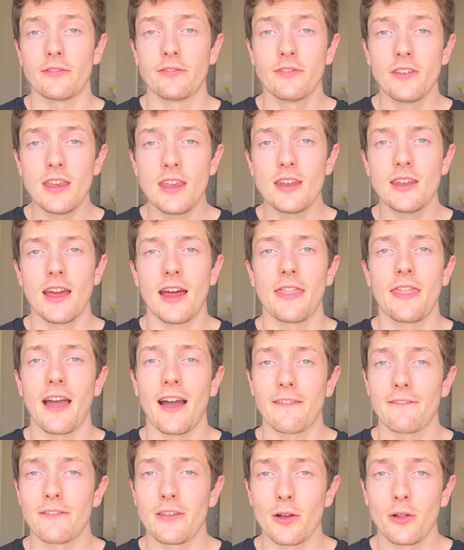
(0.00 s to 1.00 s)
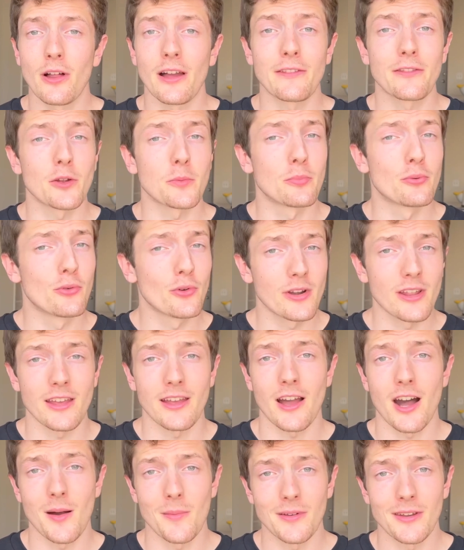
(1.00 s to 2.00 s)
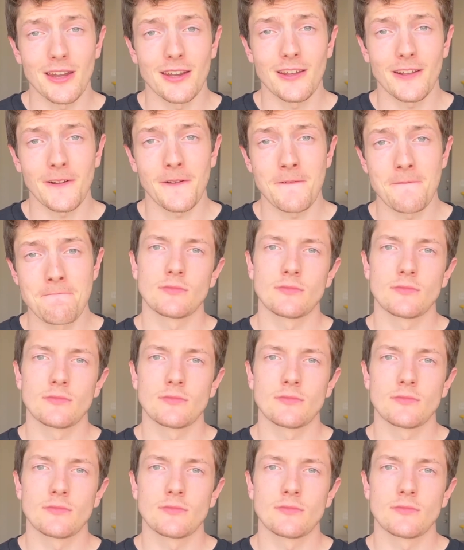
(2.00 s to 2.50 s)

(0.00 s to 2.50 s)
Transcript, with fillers: feet, and I feel like they're pretty accommodating.